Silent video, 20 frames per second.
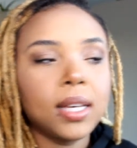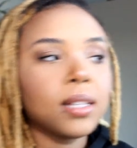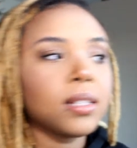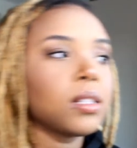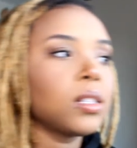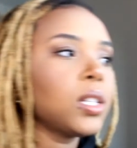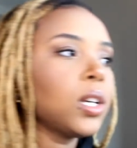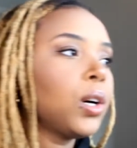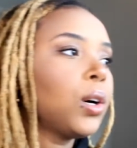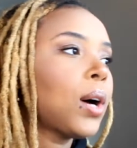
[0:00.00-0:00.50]

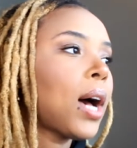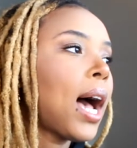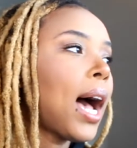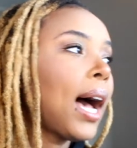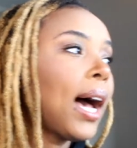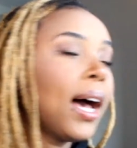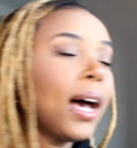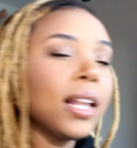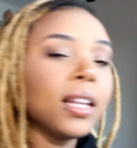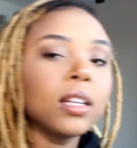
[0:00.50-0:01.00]
So
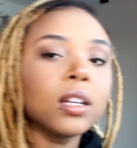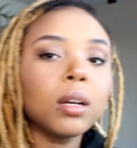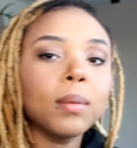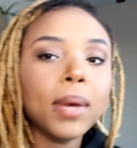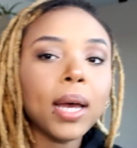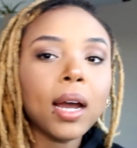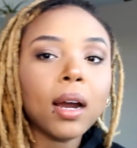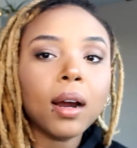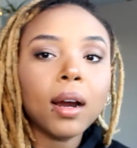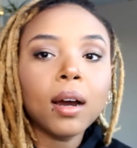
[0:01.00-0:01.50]
a little
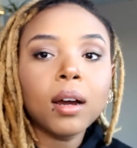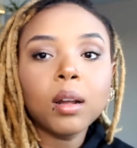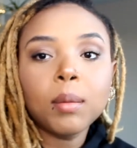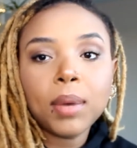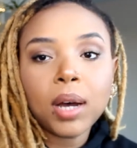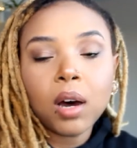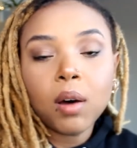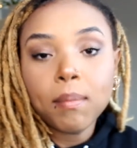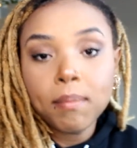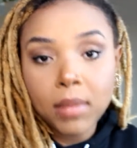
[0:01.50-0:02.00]
background
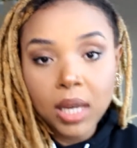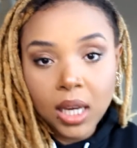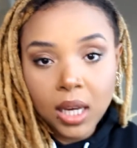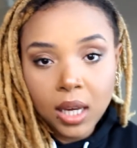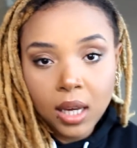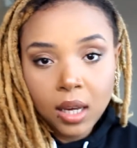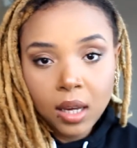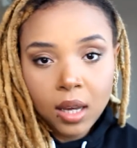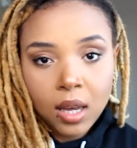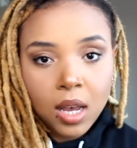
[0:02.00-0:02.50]
about
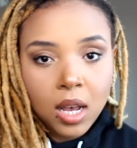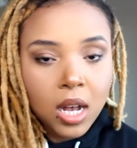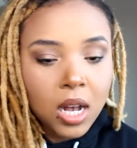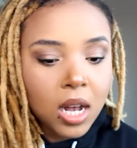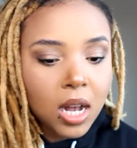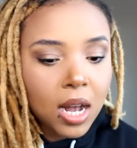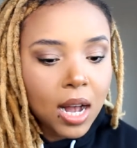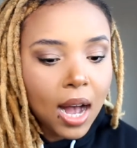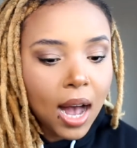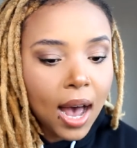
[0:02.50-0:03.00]
me.
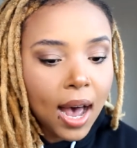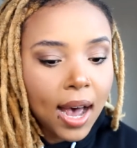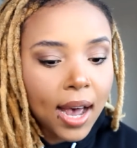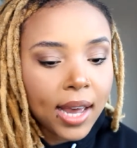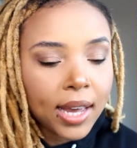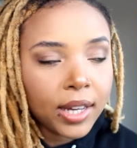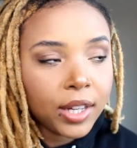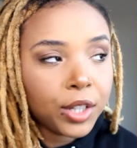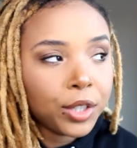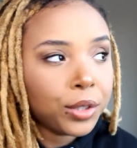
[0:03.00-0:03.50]

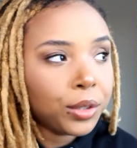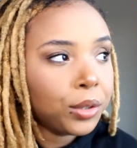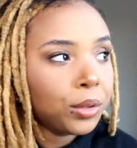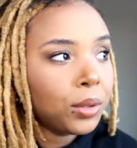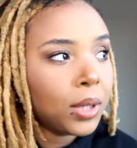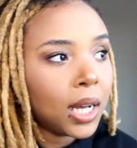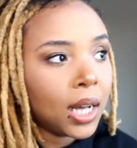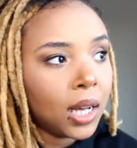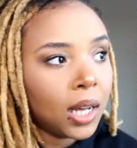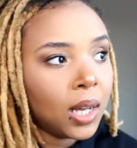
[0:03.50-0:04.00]
I
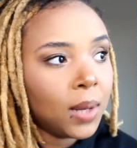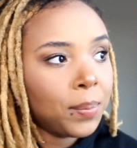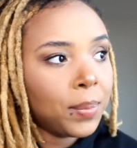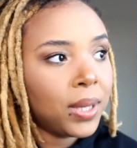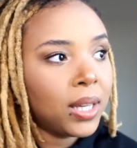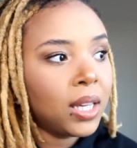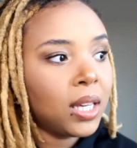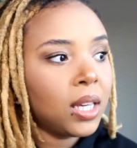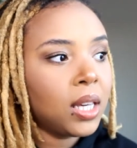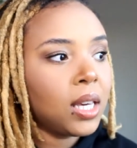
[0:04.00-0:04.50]
grew up
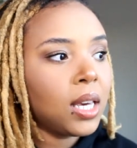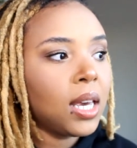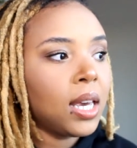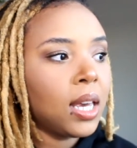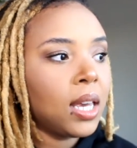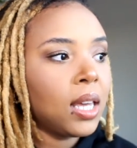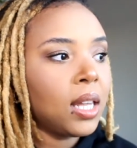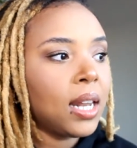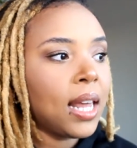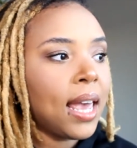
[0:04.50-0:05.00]

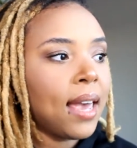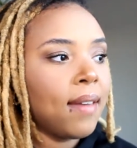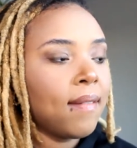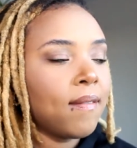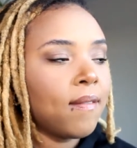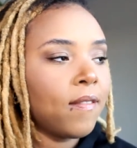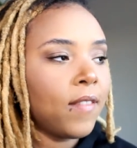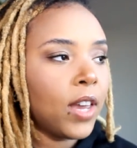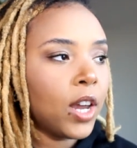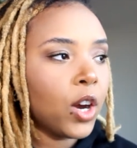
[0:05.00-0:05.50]
in a
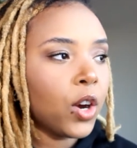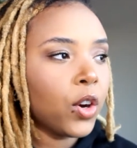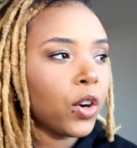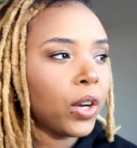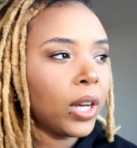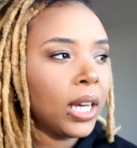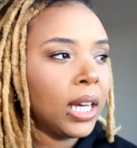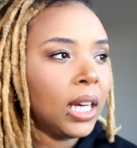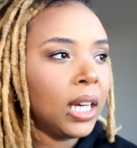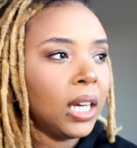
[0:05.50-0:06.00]

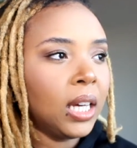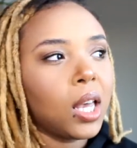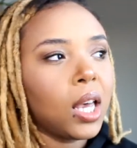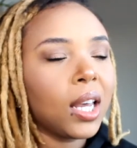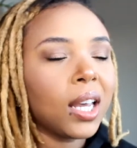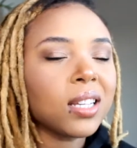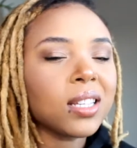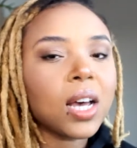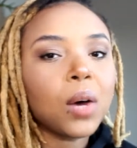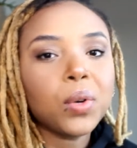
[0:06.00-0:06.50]
very, I
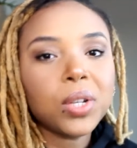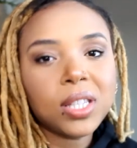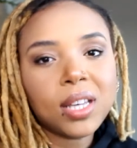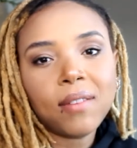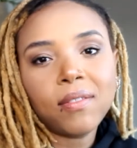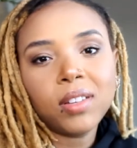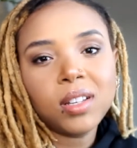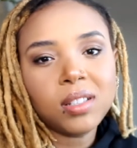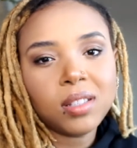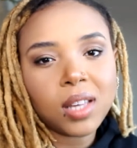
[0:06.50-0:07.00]
guess I would
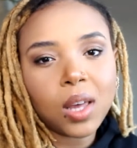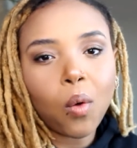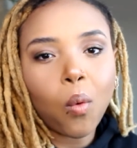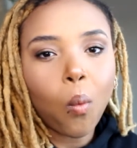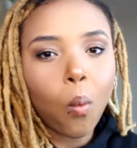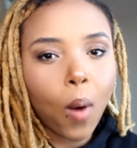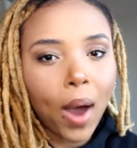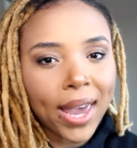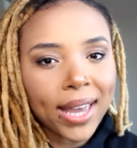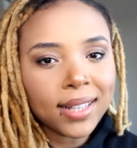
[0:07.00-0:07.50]
definitely say
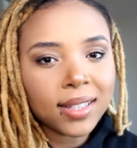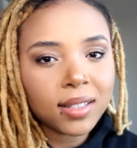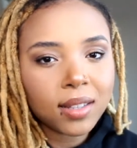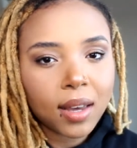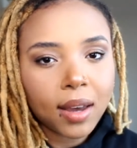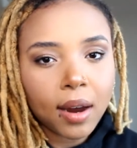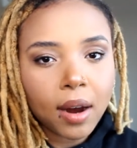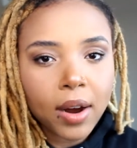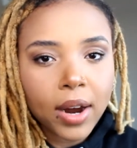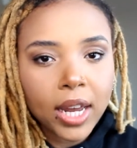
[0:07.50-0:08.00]
white
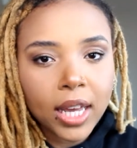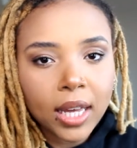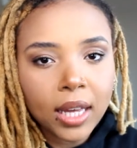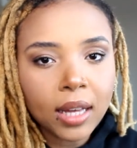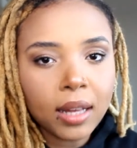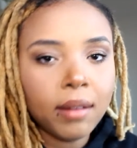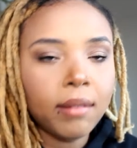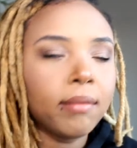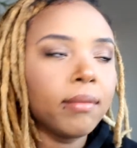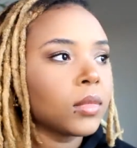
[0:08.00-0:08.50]

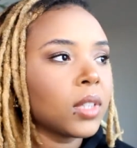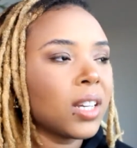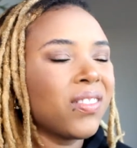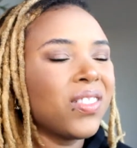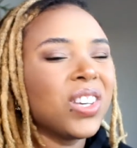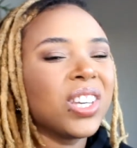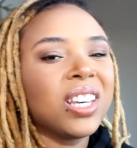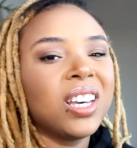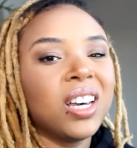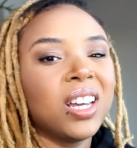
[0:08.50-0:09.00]
area.
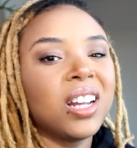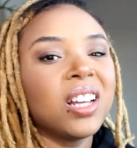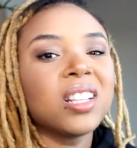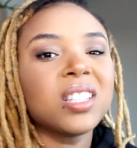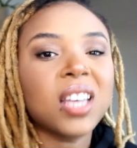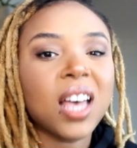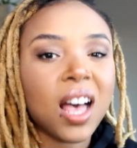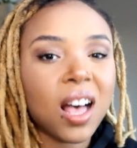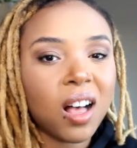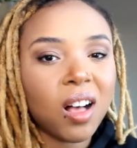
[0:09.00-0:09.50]
If you couldn't
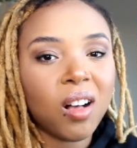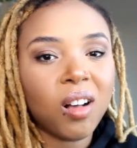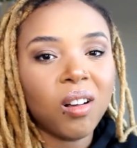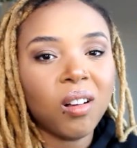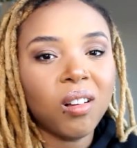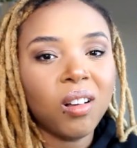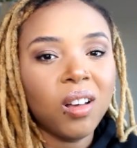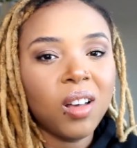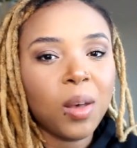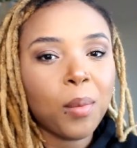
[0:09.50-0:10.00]

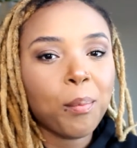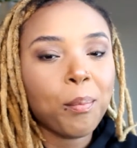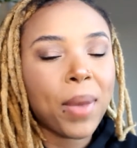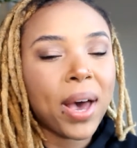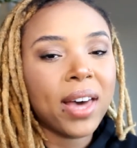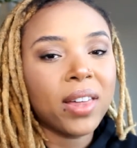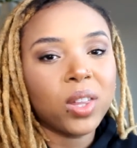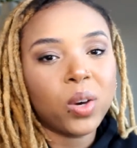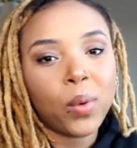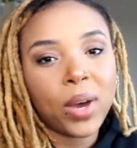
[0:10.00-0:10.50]
tell
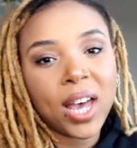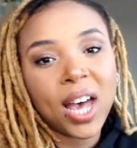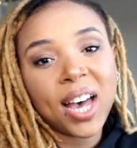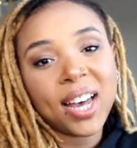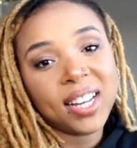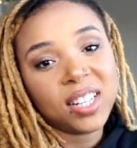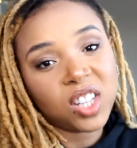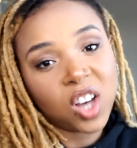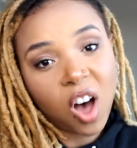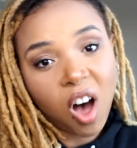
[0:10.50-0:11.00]
by the way
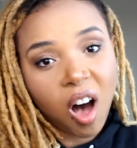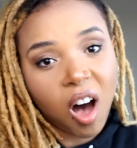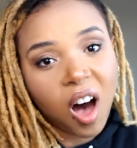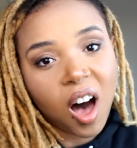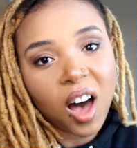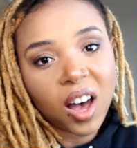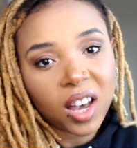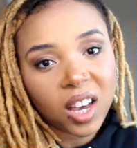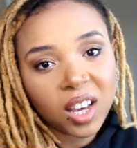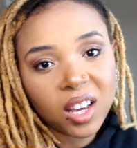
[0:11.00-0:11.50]
I
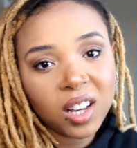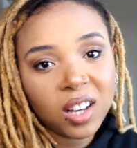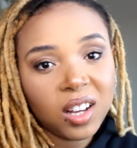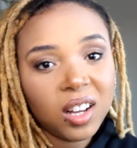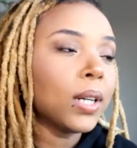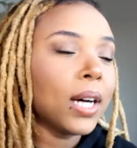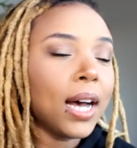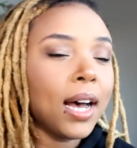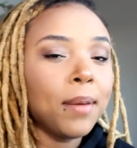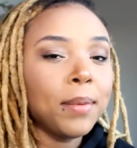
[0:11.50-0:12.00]
talk.
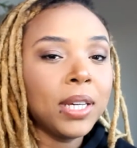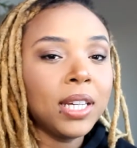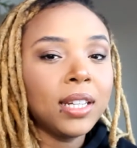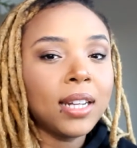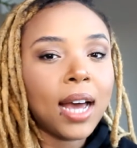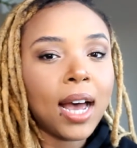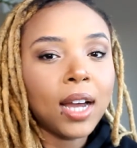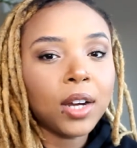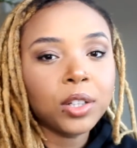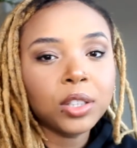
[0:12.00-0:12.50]
I
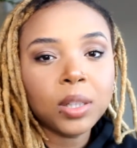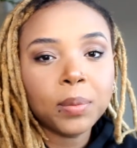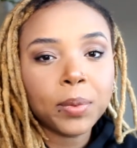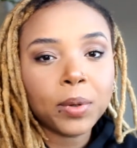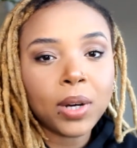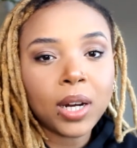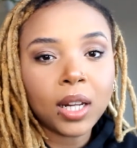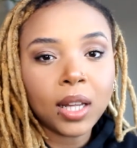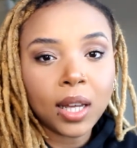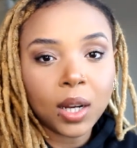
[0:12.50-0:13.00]
mean, I grew up
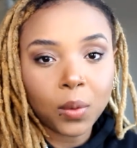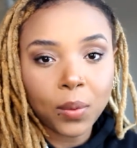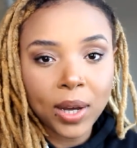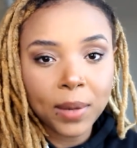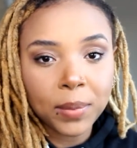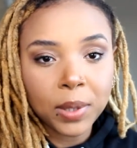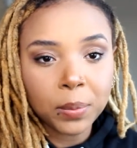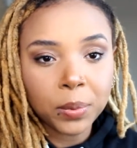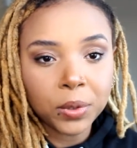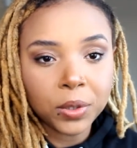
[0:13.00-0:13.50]
around a lot of
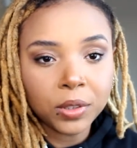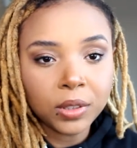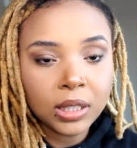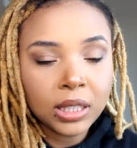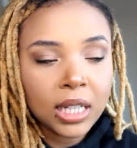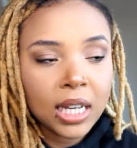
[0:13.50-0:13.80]
white people,